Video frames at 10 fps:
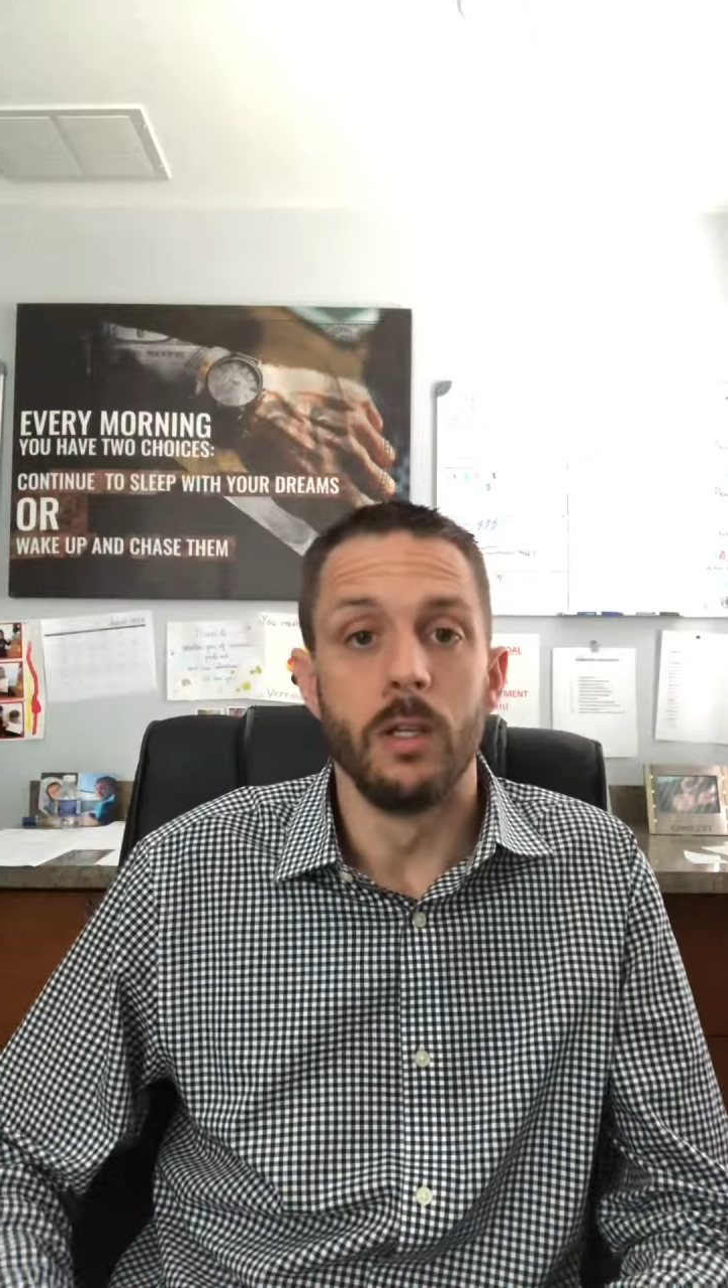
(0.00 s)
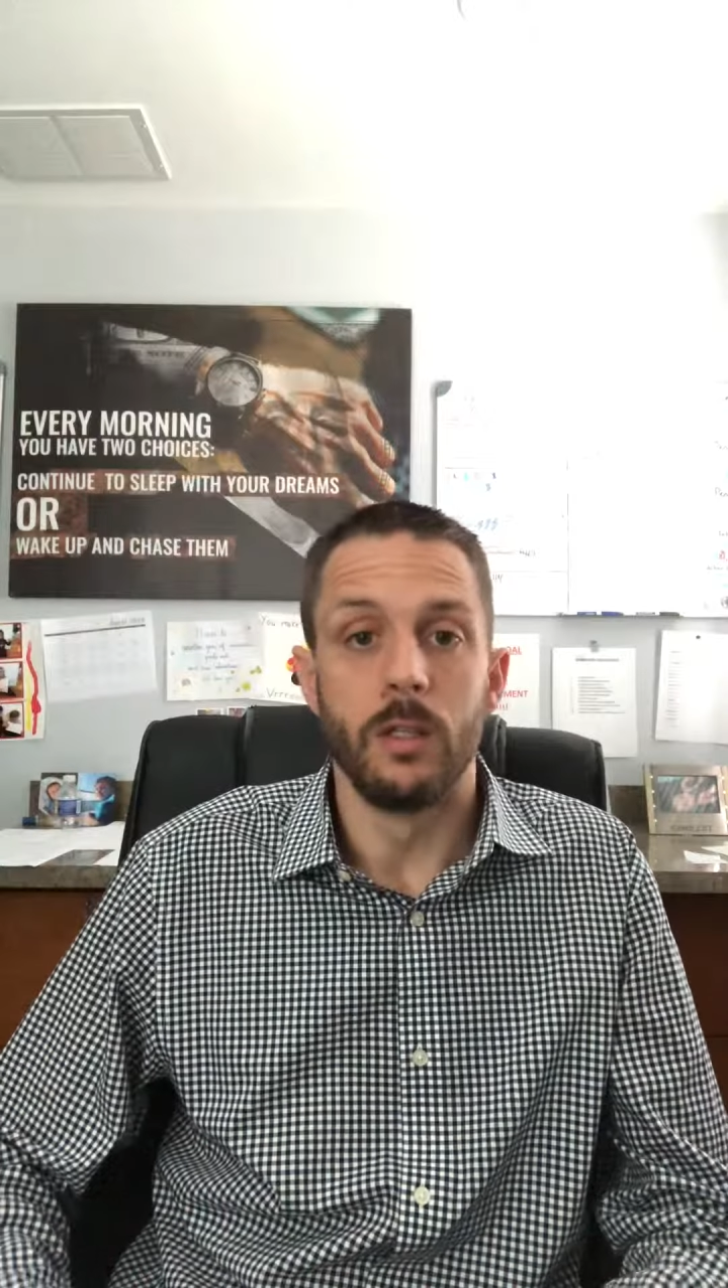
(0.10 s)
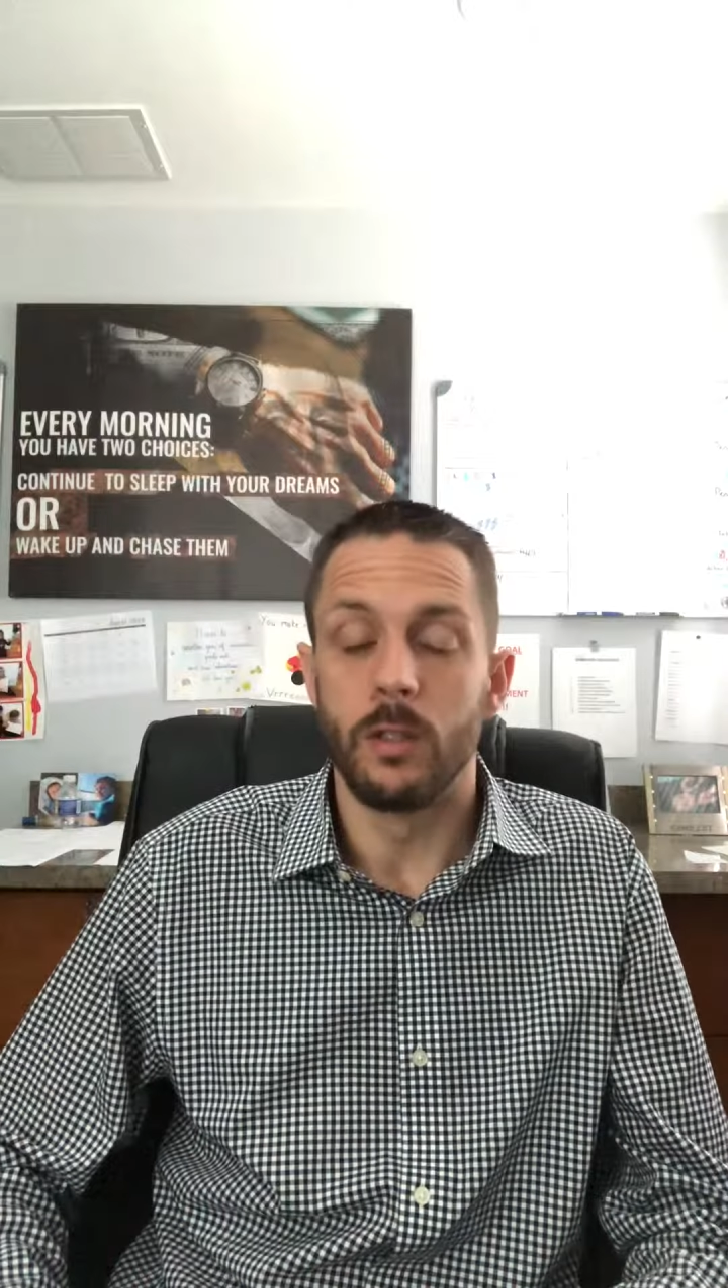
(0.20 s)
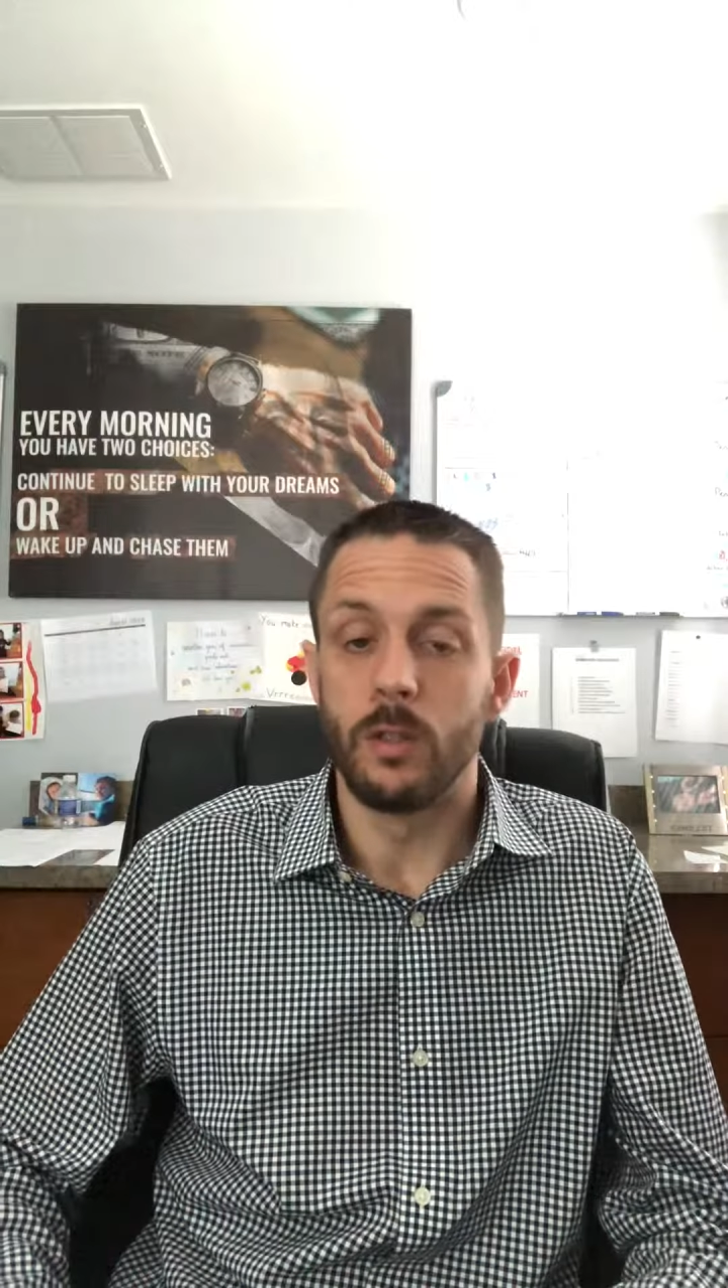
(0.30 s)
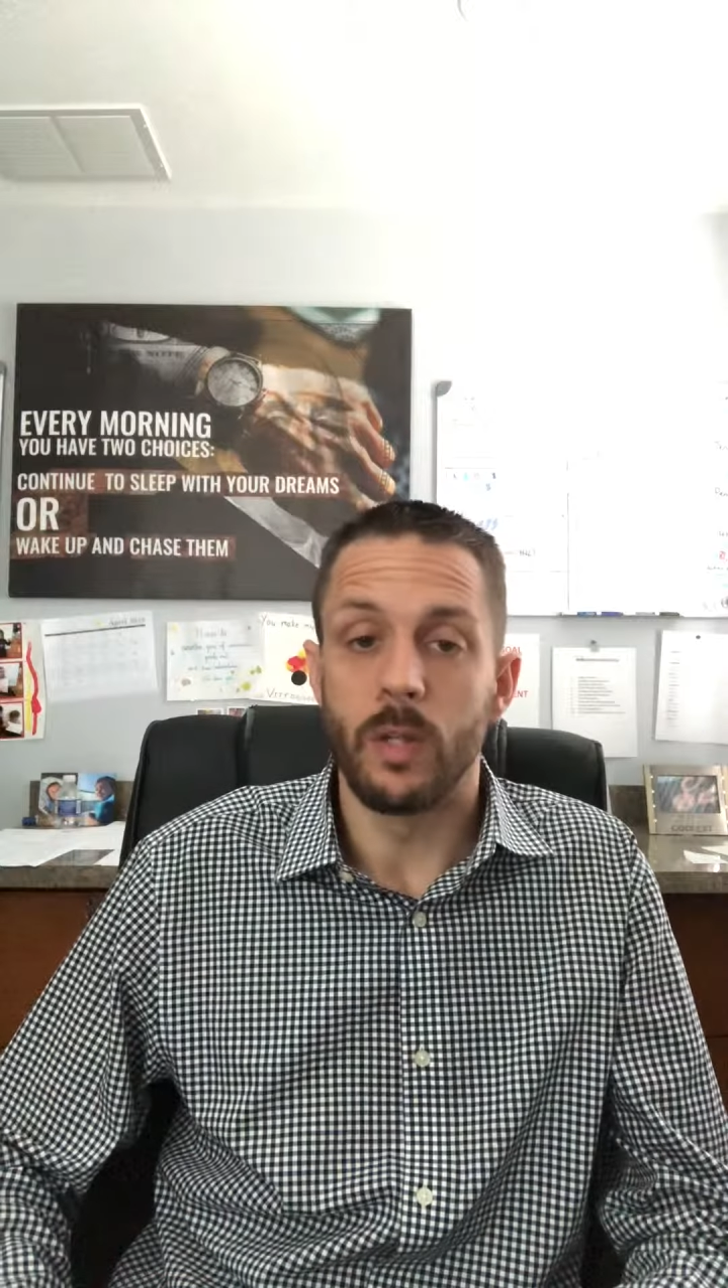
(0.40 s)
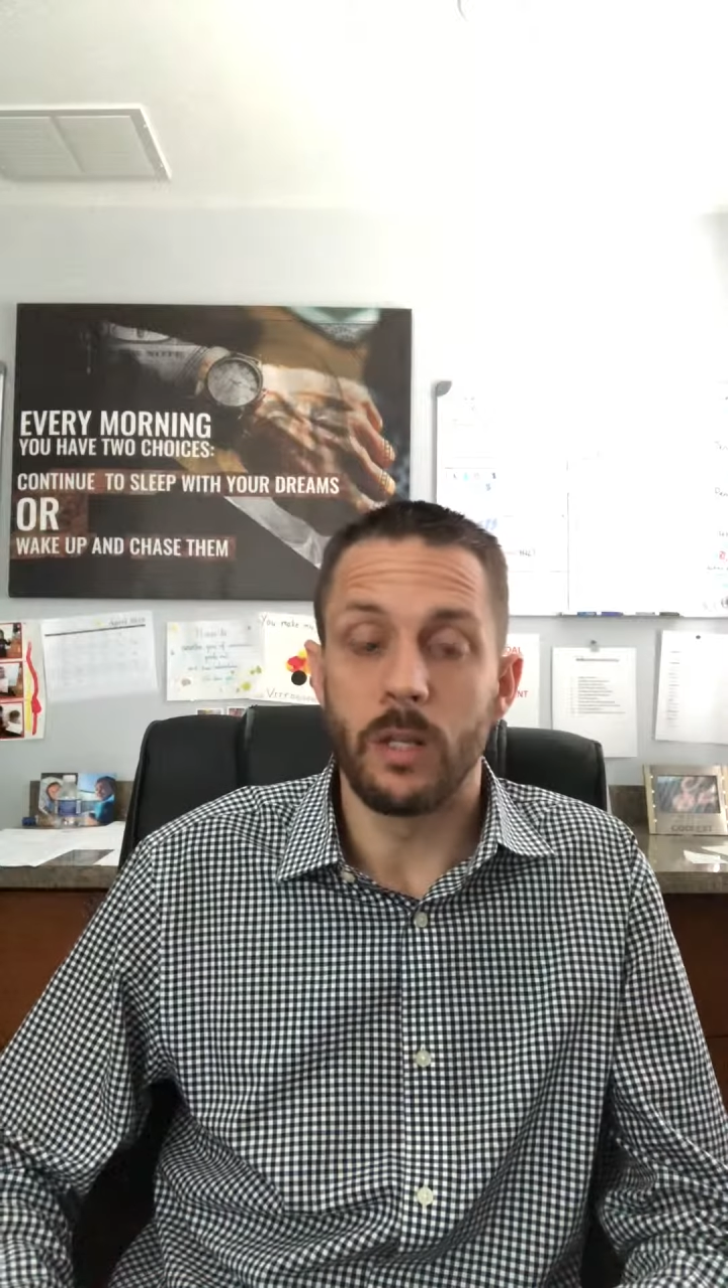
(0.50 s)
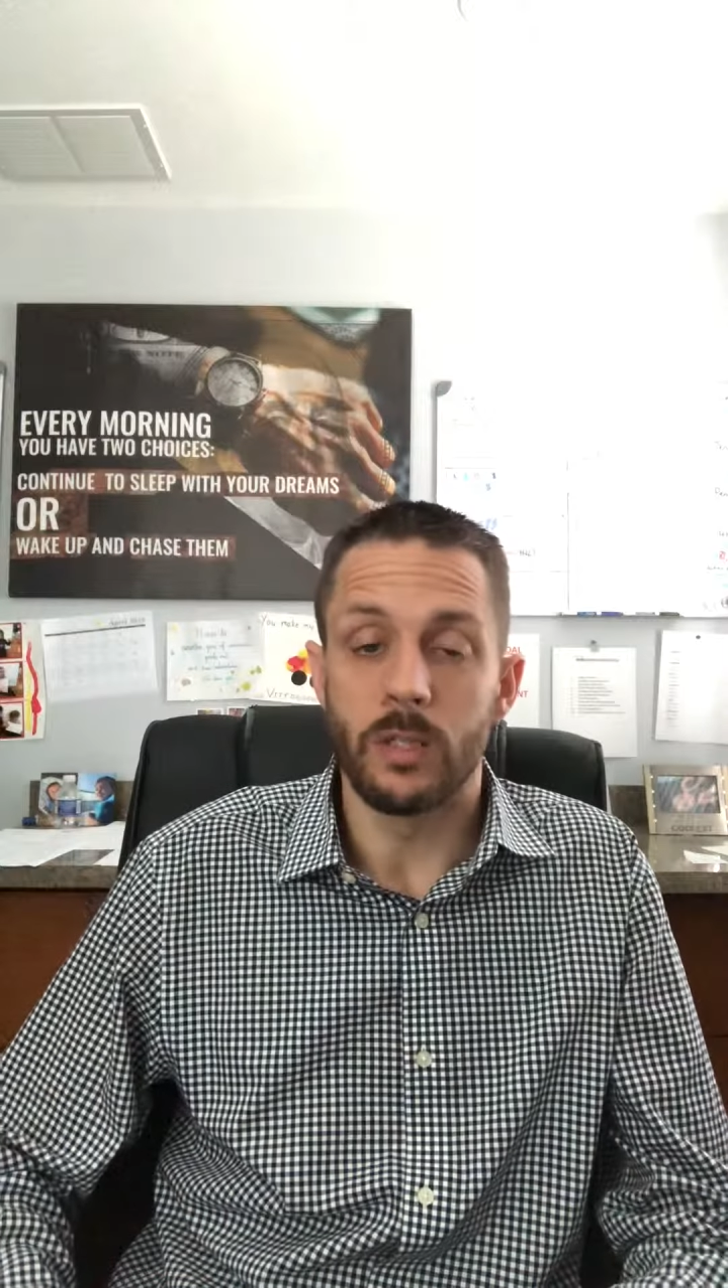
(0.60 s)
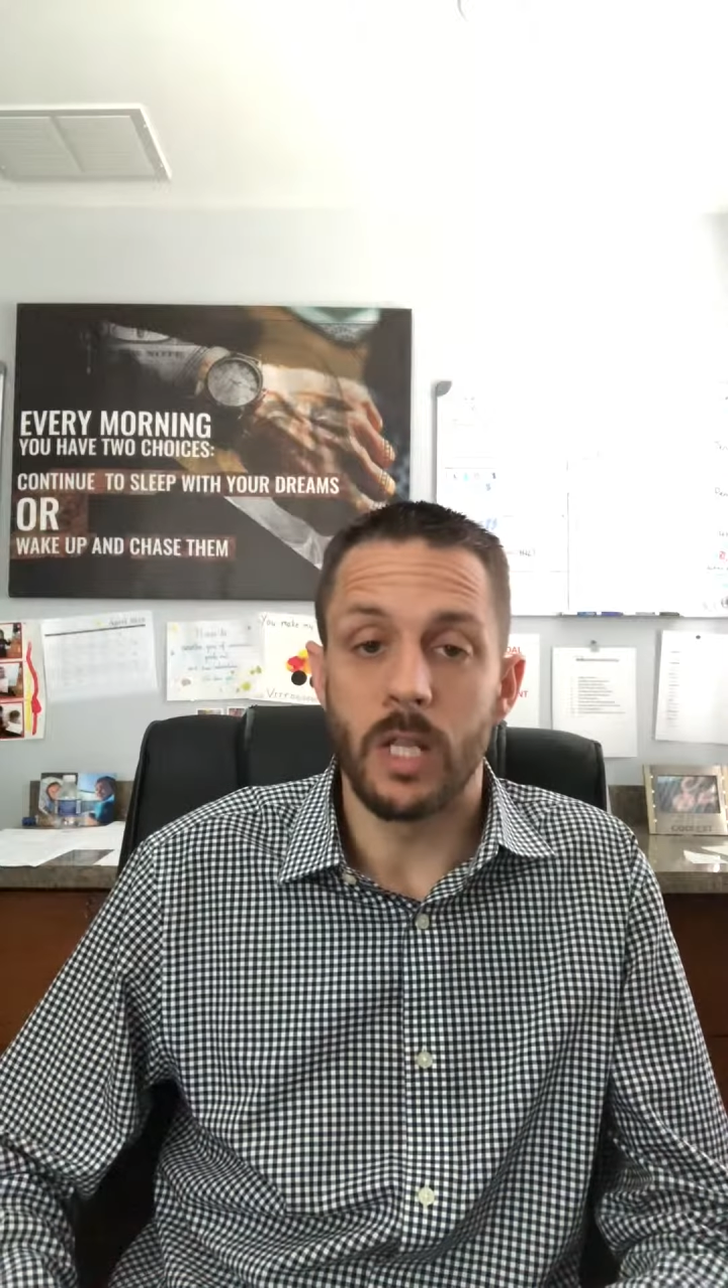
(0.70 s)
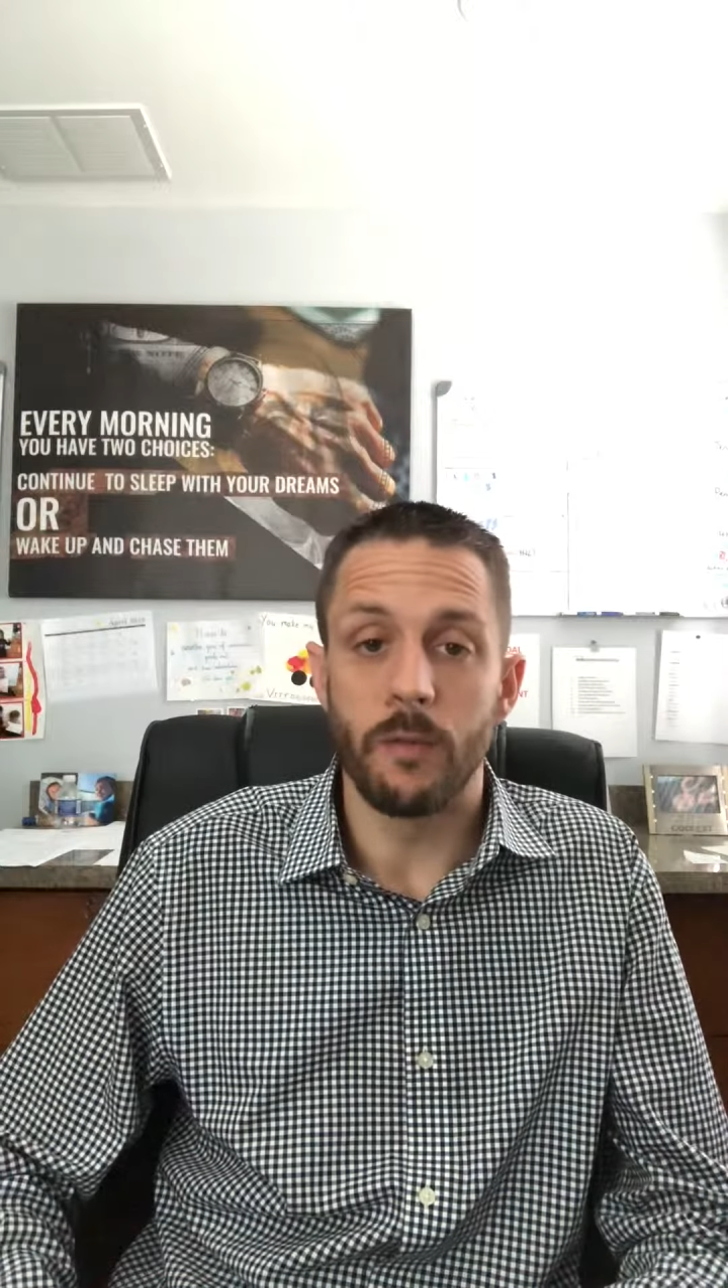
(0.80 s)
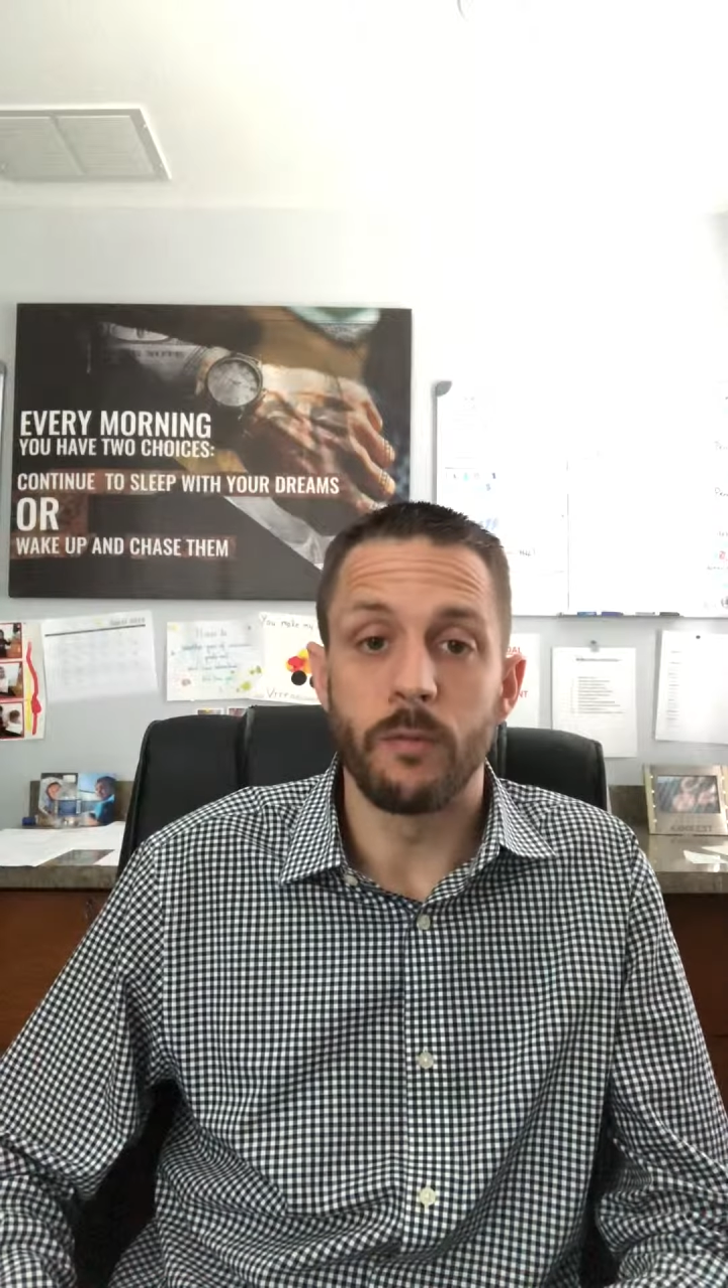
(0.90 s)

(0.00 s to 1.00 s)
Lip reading: you can do that yourself.